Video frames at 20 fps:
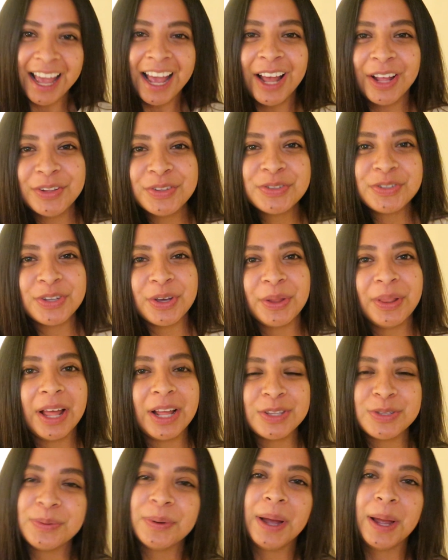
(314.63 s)
And so
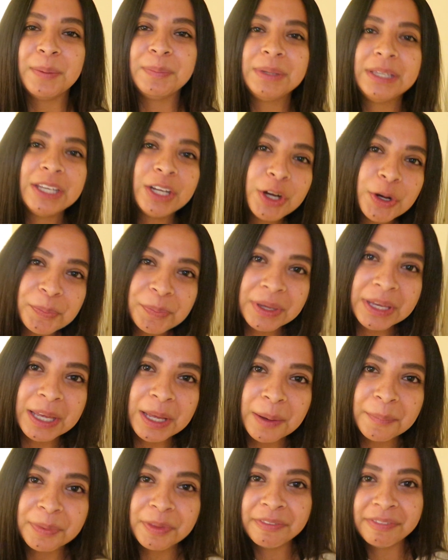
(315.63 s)
that's why I'm here
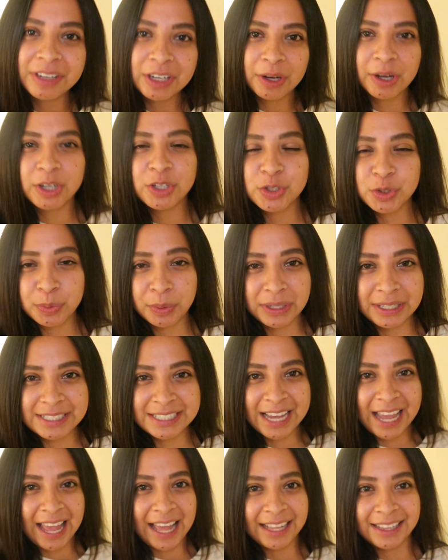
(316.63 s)
picking up the video. I just wanted
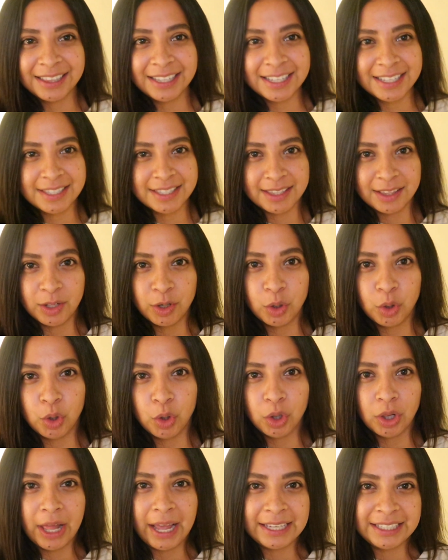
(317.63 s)
to end this
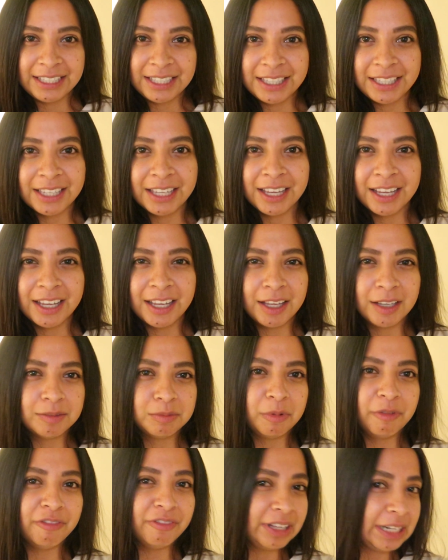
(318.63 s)
little IKEA
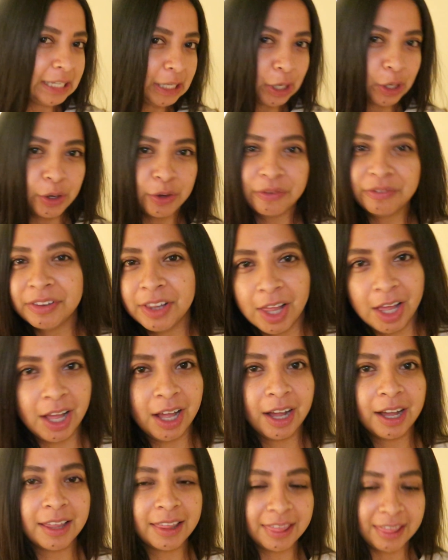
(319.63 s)
video
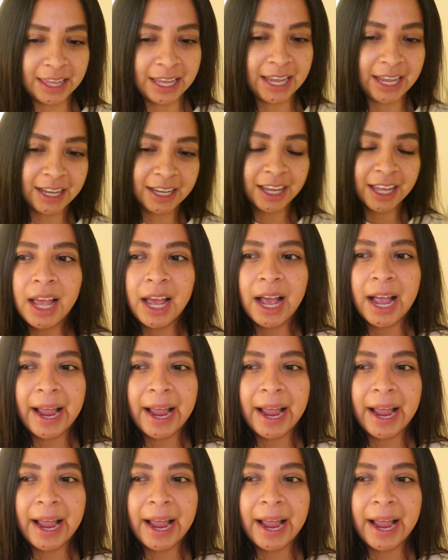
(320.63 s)
vlog thing.